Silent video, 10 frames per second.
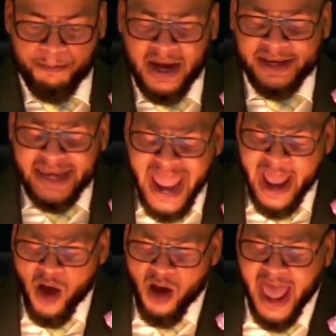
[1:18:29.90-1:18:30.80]
but
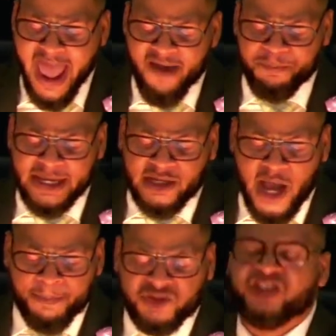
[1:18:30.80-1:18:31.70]
now have
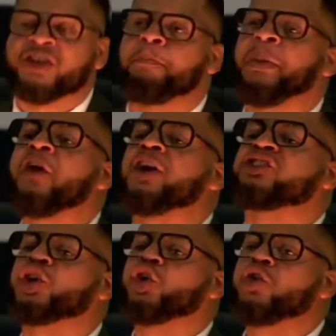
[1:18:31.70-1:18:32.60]
become
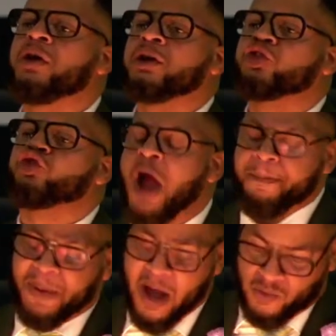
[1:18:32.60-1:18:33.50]
spiritual
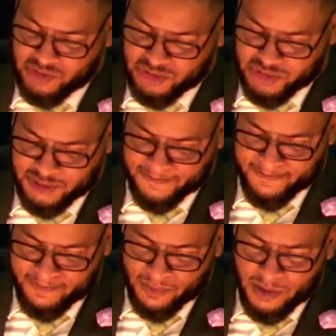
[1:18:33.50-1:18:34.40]
dropouts.
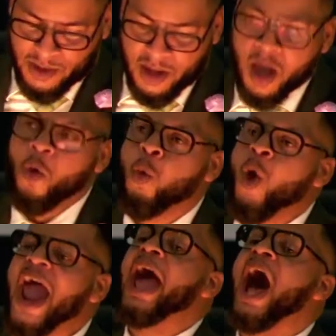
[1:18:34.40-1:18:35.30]

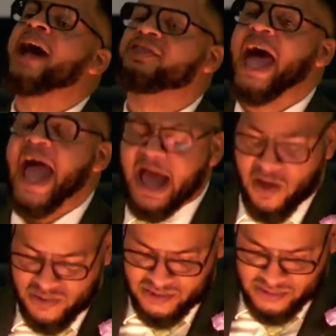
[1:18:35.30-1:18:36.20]
Where art thou?
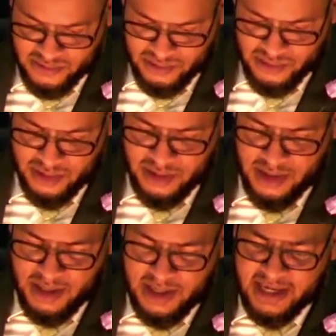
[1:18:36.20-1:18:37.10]

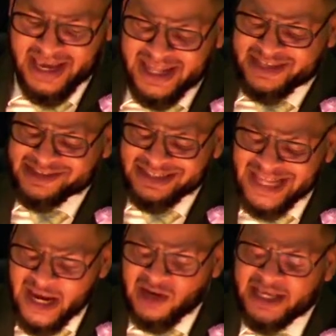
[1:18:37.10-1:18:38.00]
It is
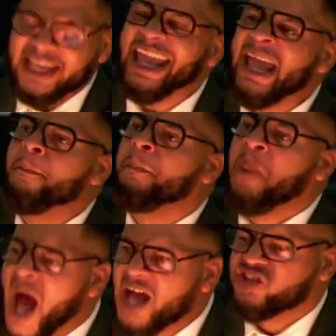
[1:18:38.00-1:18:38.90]
nearly
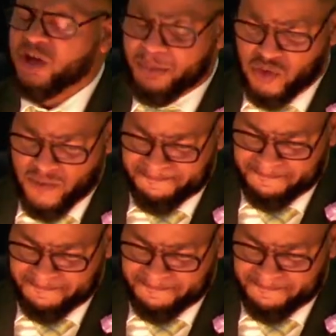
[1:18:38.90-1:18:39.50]
impossible